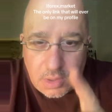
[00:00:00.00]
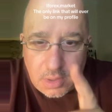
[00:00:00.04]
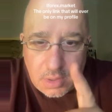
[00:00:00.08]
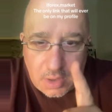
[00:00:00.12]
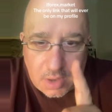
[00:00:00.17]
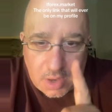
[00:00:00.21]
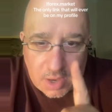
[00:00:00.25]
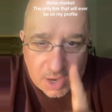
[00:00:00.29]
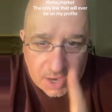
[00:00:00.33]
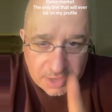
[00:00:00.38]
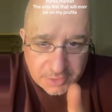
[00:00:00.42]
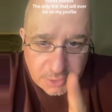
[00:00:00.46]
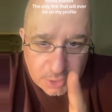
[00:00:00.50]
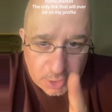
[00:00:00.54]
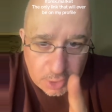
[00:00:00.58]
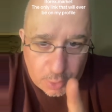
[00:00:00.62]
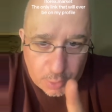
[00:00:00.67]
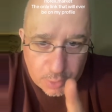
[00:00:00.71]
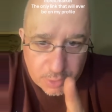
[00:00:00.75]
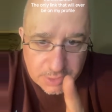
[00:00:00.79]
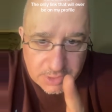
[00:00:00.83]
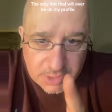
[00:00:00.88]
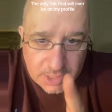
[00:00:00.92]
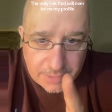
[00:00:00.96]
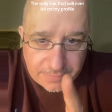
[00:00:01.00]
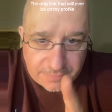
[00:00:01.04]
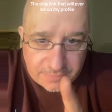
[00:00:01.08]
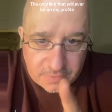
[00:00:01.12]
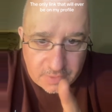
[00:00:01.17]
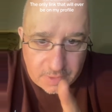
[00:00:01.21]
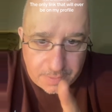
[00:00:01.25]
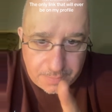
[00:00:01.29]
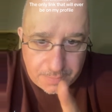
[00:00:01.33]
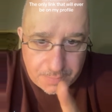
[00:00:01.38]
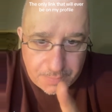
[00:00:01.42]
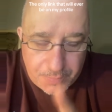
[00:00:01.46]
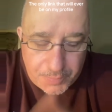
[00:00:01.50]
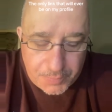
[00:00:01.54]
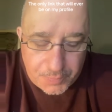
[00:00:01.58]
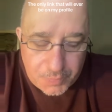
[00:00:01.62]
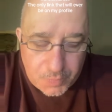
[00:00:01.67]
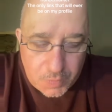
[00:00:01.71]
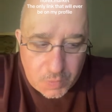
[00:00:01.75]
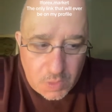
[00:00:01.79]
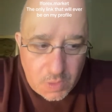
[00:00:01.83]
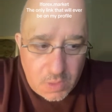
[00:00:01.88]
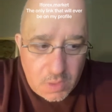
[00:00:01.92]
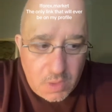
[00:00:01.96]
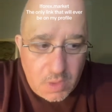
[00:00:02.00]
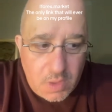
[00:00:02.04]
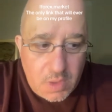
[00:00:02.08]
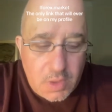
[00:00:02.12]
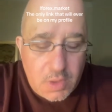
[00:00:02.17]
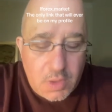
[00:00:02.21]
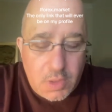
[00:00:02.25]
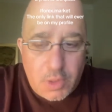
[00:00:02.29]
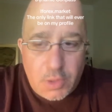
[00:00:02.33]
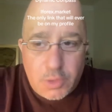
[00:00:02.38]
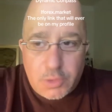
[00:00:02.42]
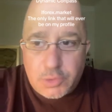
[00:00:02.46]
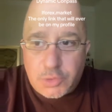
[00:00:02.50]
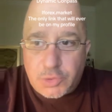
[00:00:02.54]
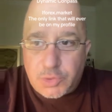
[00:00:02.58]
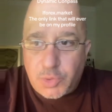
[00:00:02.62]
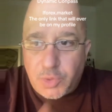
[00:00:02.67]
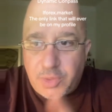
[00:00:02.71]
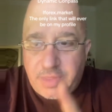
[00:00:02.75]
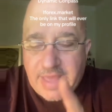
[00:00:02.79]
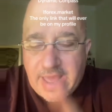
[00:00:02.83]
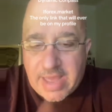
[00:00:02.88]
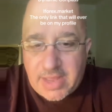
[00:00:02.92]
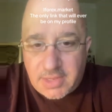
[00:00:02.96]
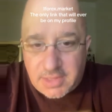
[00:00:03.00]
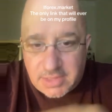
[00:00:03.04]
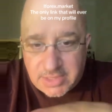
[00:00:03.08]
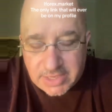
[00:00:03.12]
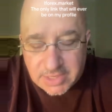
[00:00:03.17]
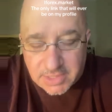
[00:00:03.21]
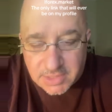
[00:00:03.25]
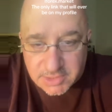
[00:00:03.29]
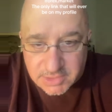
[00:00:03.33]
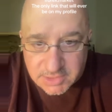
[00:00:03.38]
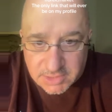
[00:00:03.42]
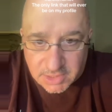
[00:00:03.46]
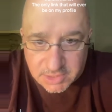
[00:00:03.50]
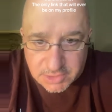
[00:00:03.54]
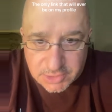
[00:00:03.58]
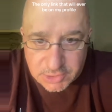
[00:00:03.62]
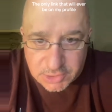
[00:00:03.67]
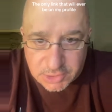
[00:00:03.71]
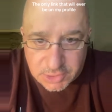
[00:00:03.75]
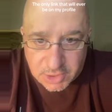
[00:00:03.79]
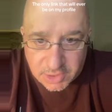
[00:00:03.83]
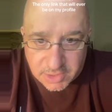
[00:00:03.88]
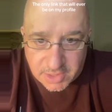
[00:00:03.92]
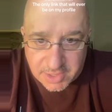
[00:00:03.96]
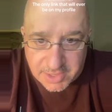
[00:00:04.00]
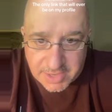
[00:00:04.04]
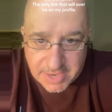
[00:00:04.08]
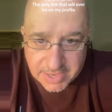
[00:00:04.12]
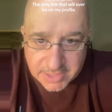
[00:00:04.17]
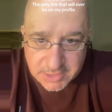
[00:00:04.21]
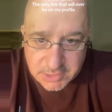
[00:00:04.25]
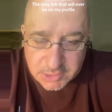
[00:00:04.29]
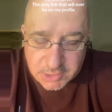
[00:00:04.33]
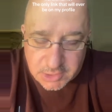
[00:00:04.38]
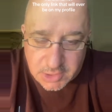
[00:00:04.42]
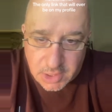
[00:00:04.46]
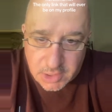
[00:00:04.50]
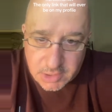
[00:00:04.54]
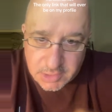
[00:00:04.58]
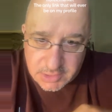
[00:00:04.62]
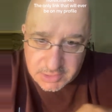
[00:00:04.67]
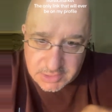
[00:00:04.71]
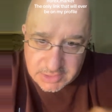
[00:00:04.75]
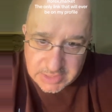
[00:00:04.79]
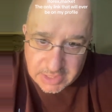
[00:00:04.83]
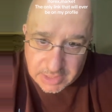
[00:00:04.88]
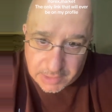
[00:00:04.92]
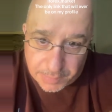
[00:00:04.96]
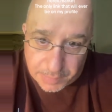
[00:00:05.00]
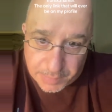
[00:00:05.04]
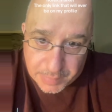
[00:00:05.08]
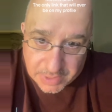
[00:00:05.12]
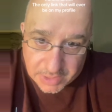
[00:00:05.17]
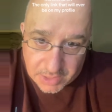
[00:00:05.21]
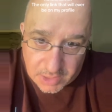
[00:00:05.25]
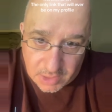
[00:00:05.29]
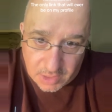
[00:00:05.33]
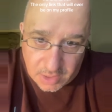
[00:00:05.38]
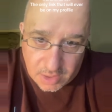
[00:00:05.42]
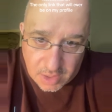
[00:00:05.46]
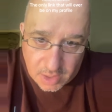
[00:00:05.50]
on the lower time frame. So that leads us to the next tidbit